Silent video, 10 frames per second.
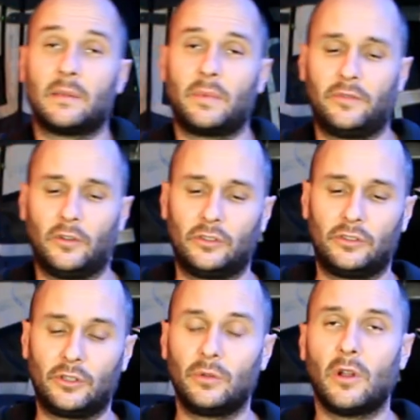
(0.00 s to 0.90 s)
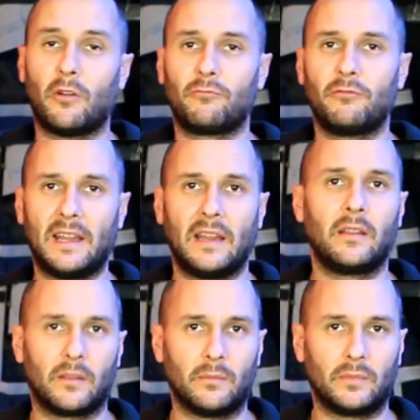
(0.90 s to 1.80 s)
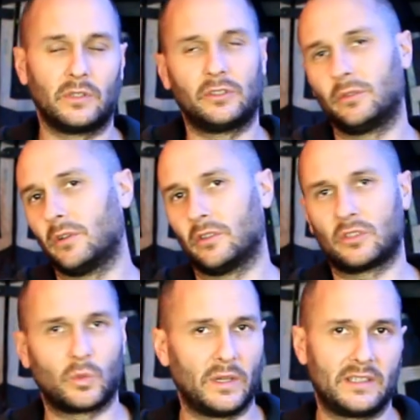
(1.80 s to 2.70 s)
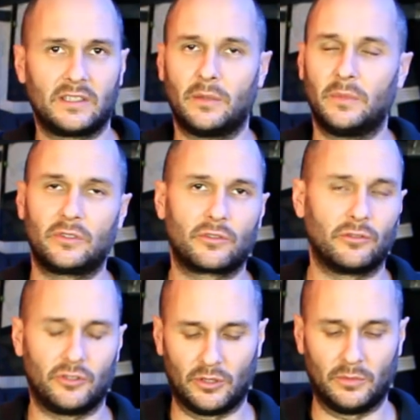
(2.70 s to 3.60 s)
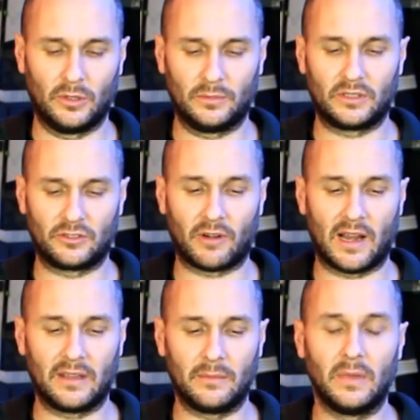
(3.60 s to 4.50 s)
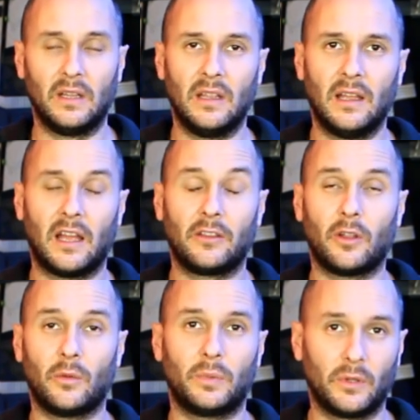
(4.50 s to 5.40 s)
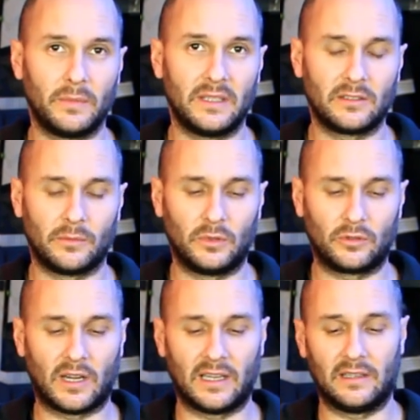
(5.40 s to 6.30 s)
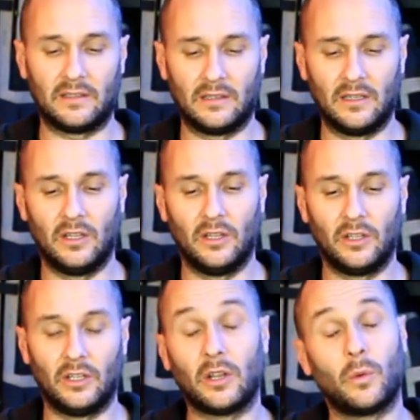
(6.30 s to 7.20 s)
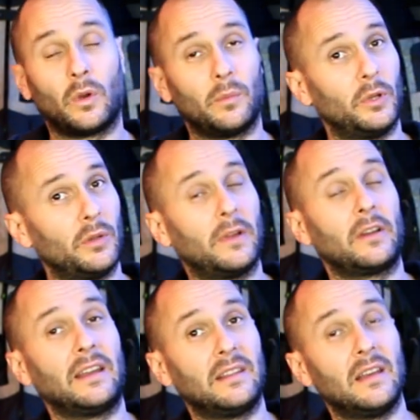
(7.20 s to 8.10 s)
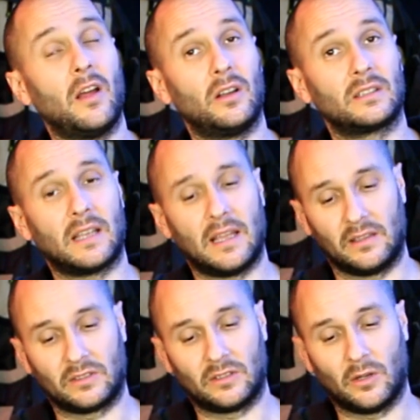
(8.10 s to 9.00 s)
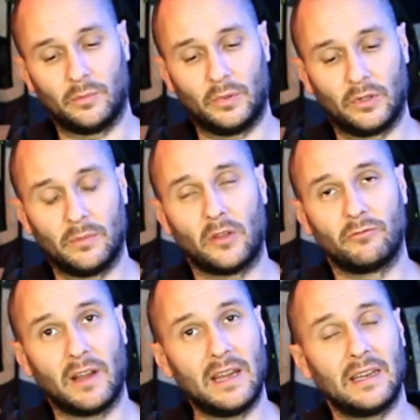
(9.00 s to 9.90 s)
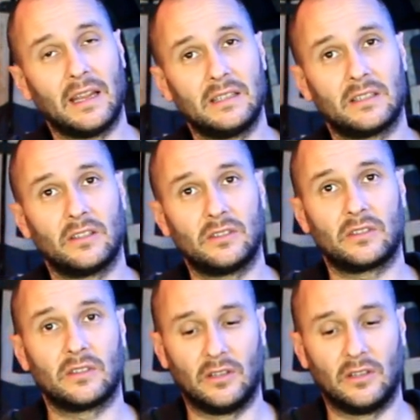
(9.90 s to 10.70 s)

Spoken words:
before, do not wring them. Do not twist them and scrunch them up to dry them. And don't put them in a tumble dryer. You don't want to put them on anything hot either, so don't put them on radiators